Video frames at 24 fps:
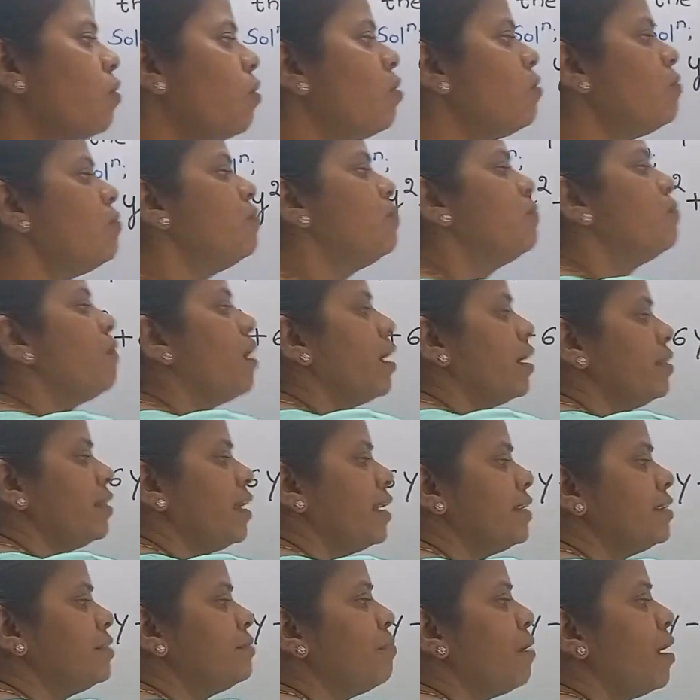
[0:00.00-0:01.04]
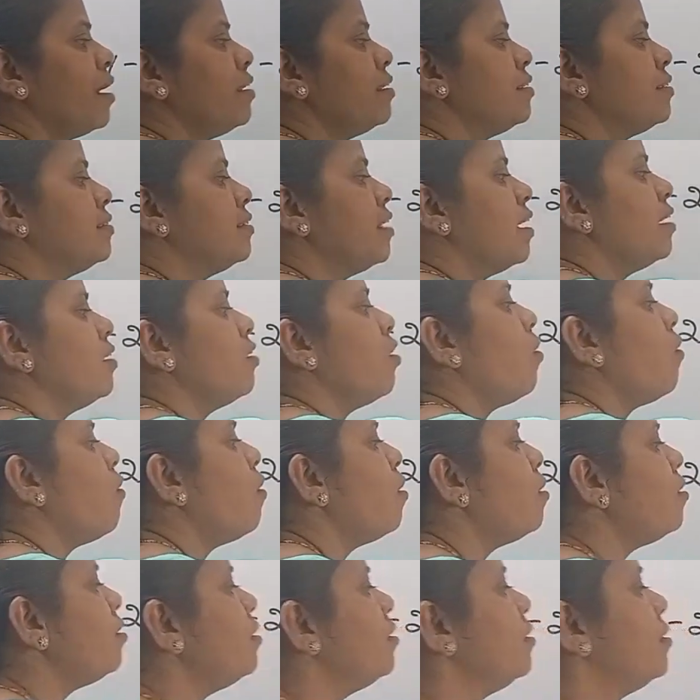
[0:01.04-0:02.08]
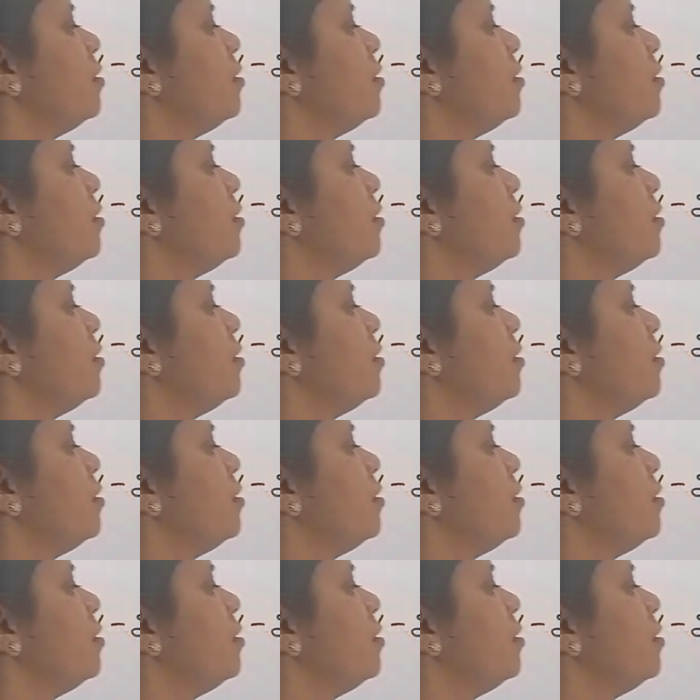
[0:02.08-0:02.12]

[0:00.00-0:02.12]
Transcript: of y, that is minus 9 or